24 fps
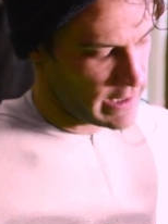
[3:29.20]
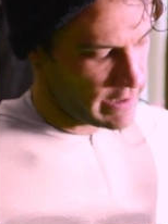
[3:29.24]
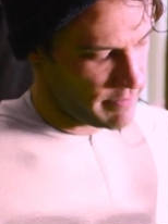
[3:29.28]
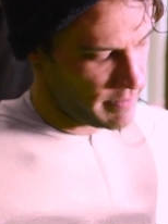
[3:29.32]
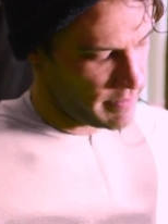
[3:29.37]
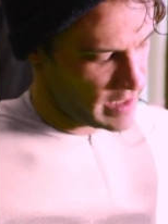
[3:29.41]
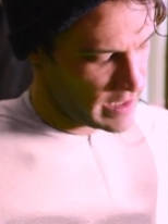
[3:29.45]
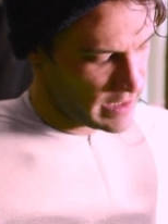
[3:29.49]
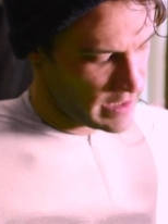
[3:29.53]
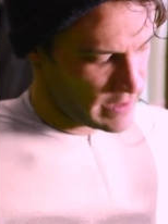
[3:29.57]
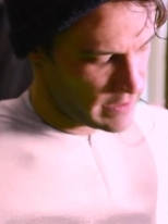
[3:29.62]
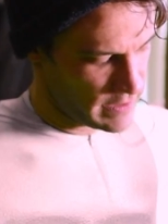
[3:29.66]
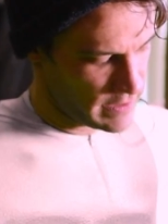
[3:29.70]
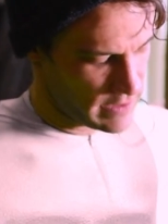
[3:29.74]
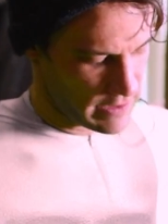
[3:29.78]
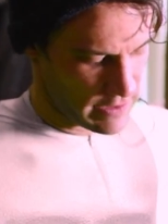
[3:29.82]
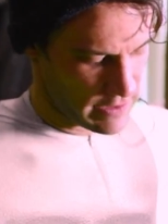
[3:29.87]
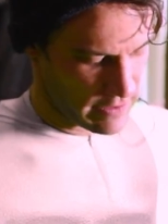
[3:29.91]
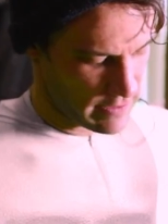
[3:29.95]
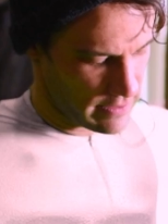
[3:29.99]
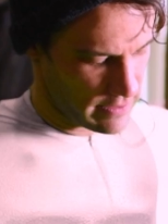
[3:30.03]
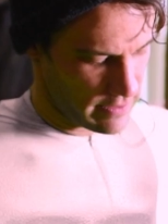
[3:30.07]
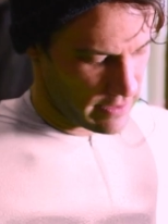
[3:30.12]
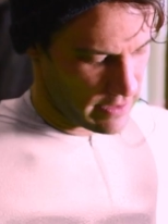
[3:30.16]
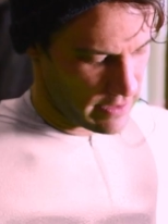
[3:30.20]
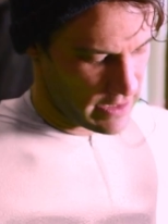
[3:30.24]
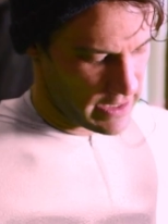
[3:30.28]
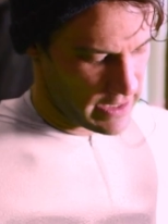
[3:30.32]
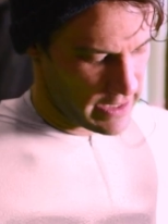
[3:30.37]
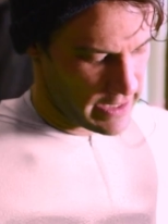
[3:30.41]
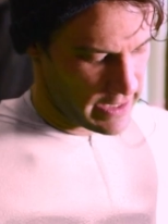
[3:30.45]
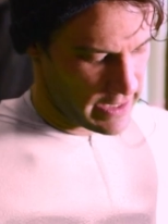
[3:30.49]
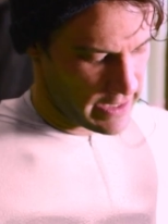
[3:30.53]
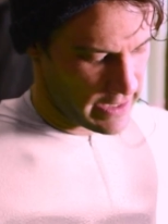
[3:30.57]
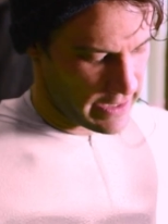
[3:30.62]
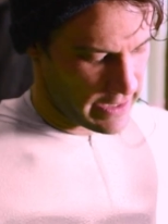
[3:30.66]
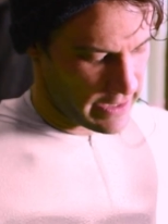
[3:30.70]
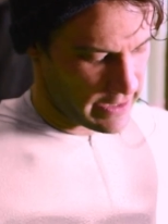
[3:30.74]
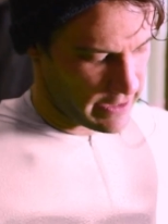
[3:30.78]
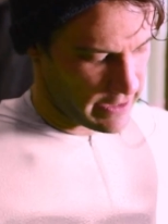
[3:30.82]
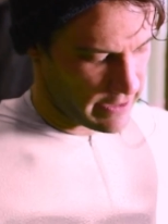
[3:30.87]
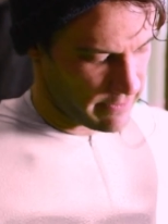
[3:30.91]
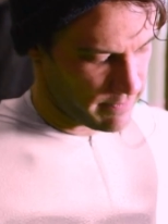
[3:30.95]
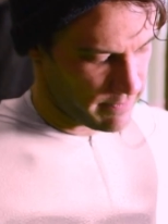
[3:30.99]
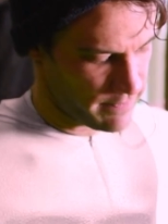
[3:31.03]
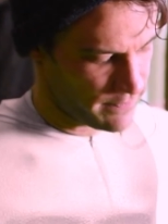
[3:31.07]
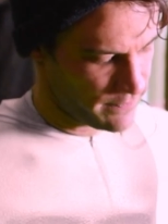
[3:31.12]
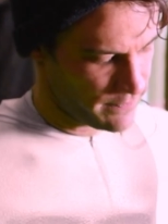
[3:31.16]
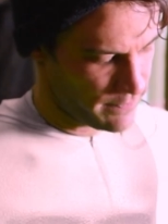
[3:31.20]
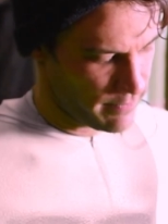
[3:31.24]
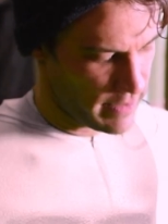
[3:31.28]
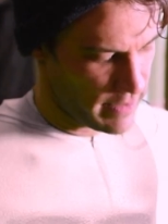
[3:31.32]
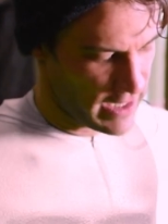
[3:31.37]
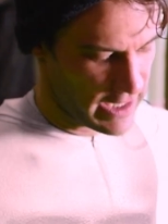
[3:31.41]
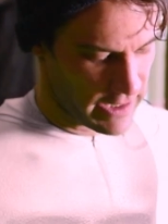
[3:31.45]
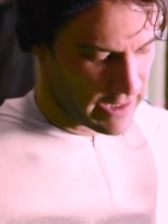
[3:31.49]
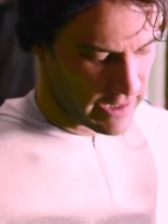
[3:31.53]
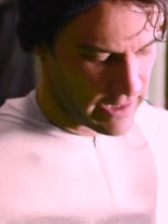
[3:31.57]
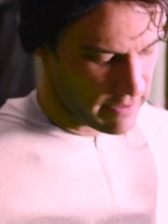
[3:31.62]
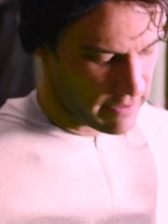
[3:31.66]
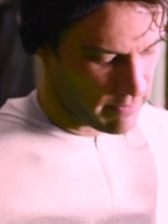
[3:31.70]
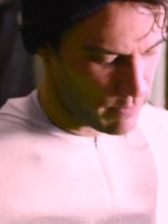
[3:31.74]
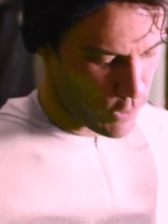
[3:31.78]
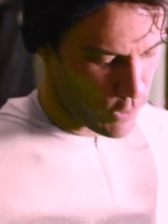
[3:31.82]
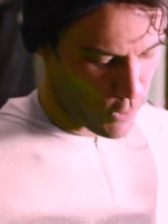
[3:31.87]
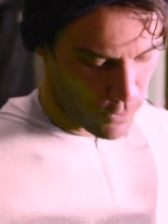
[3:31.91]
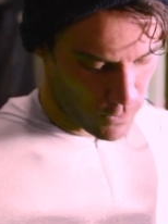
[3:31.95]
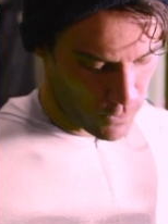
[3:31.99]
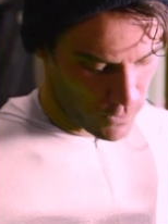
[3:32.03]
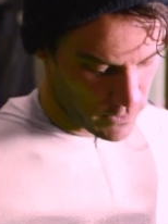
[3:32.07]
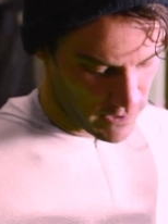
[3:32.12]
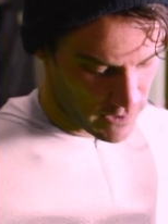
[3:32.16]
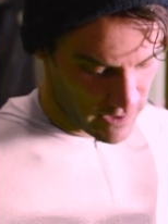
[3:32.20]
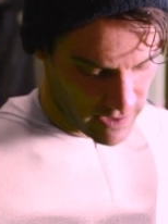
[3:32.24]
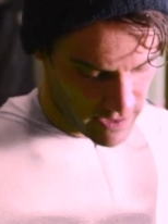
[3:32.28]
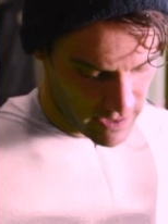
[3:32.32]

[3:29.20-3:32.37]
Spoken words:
is the mannequin mold,